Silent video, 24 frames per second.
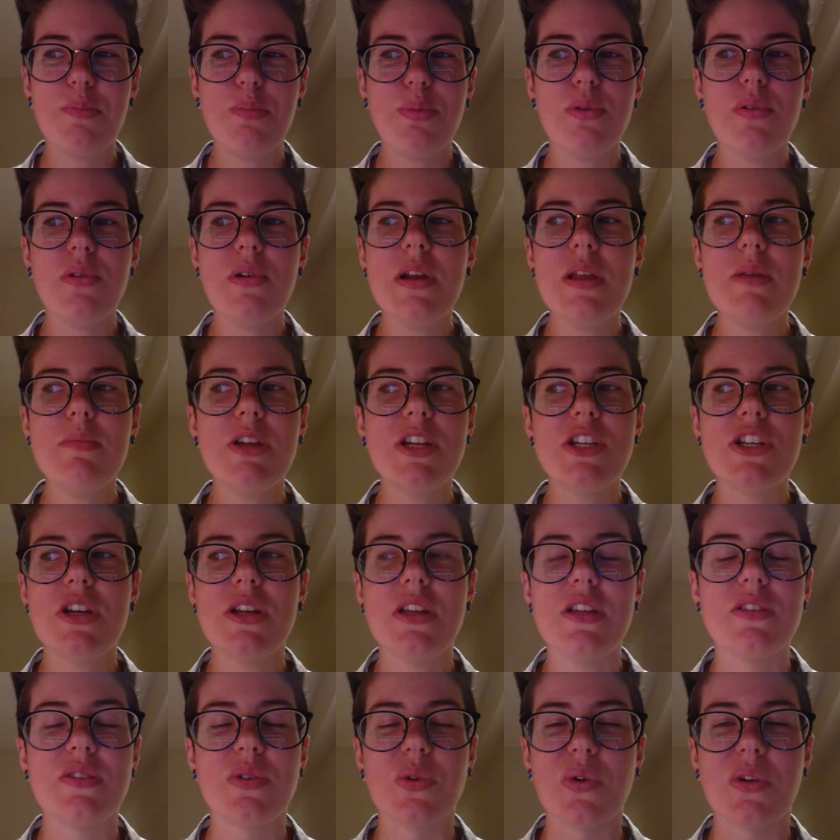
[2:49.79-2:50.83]
Pretty much
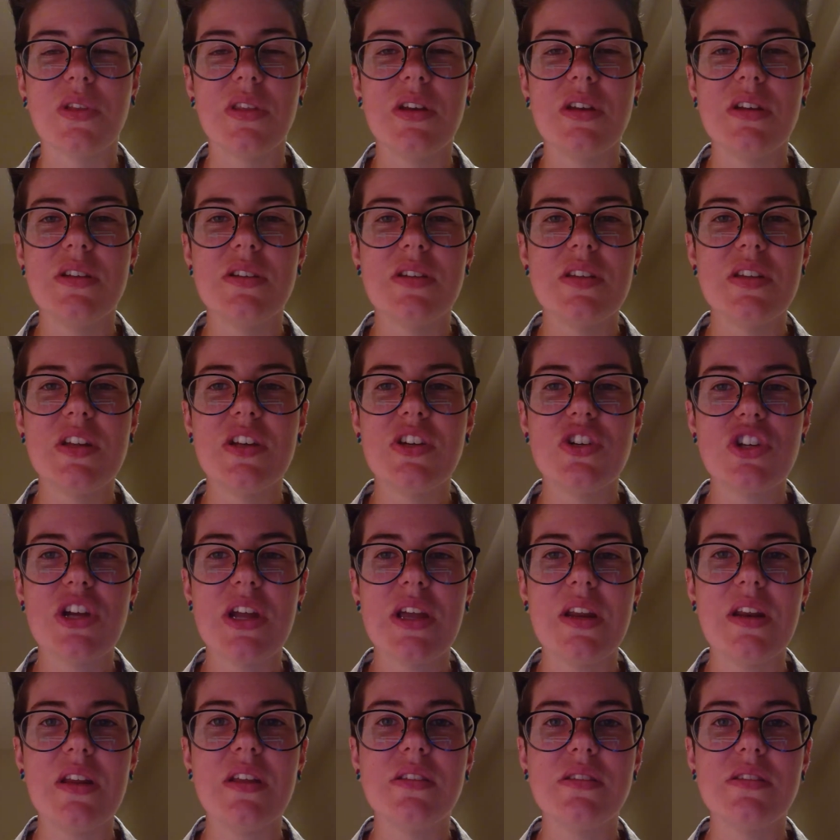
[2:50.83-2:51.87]
any store that is in
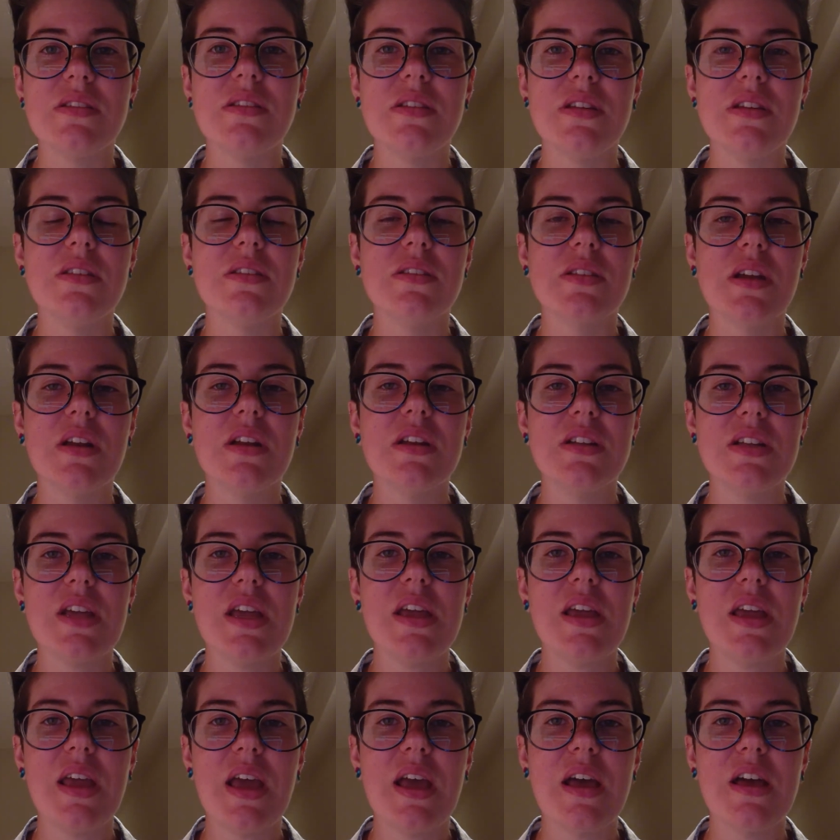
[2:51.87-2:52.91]
chain is gonna
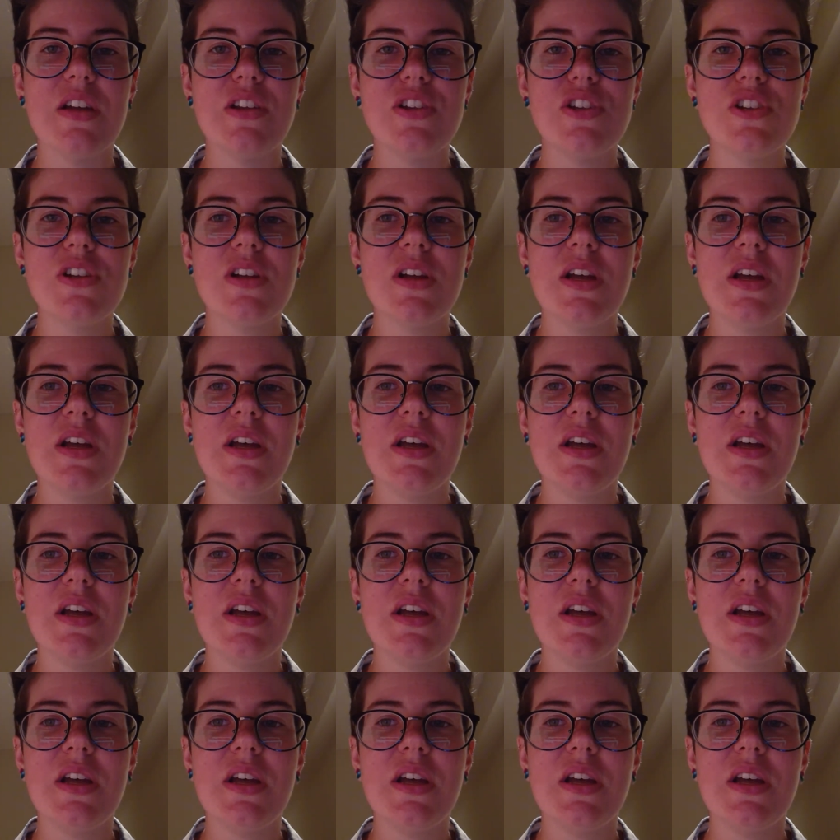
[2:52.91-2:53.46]
take cash.